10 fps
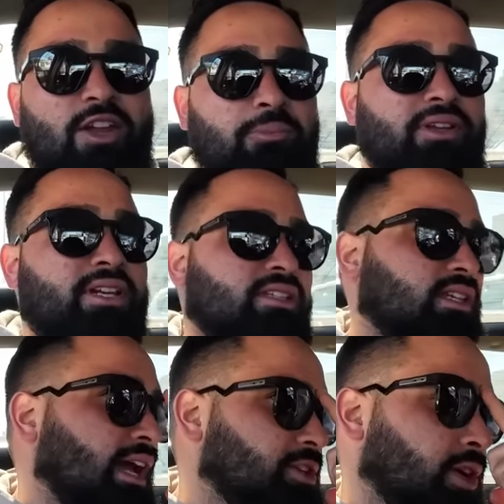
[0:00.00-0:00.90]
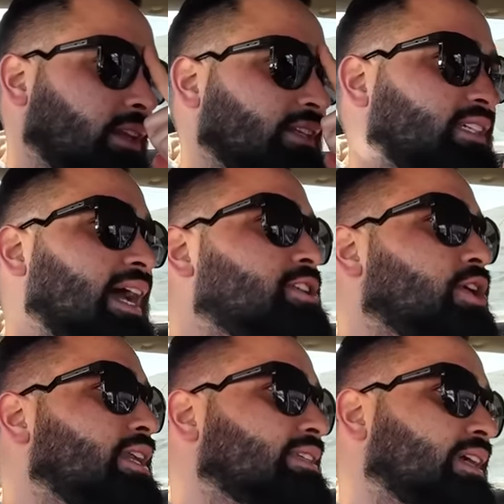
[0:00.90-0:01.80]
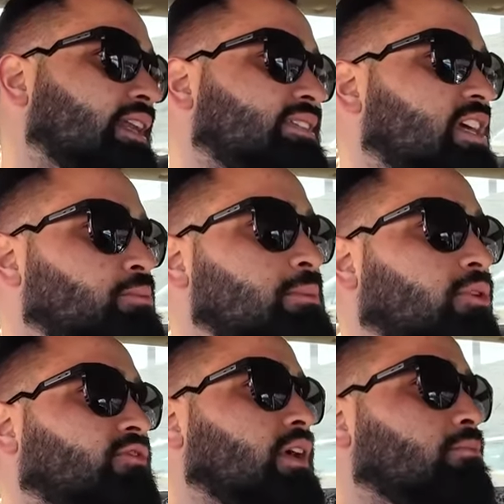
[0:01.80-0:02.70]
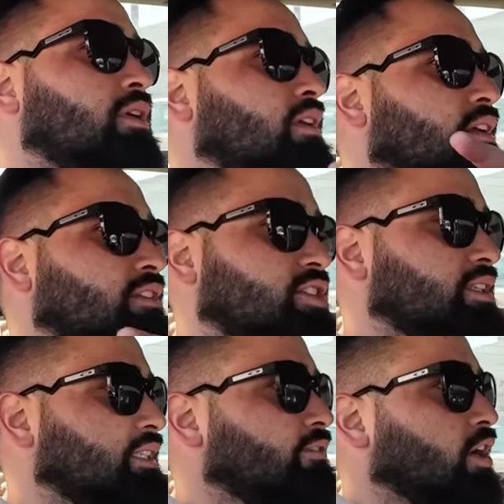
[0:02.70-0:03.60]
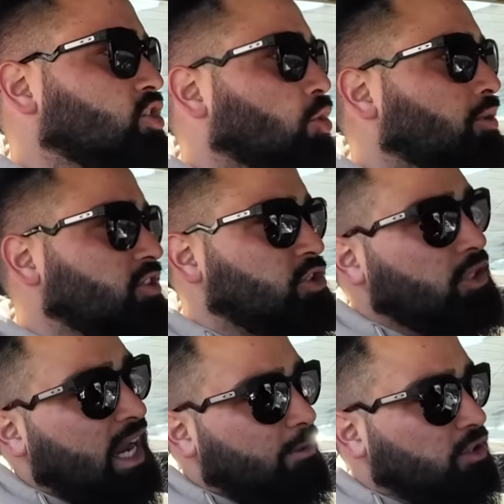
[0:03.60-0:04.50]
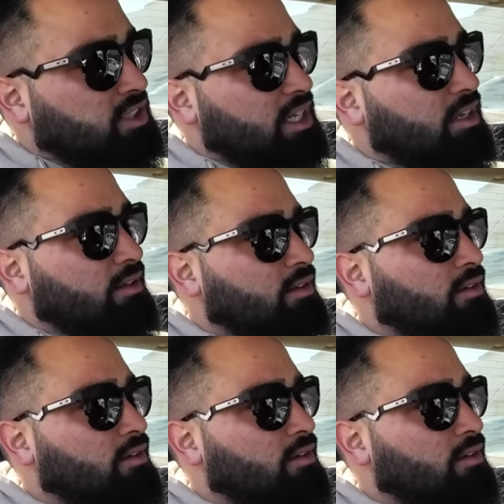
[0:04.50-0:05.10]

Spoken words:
they're building a sky train. The sky train is going to take people from 6th of October to Cairo City?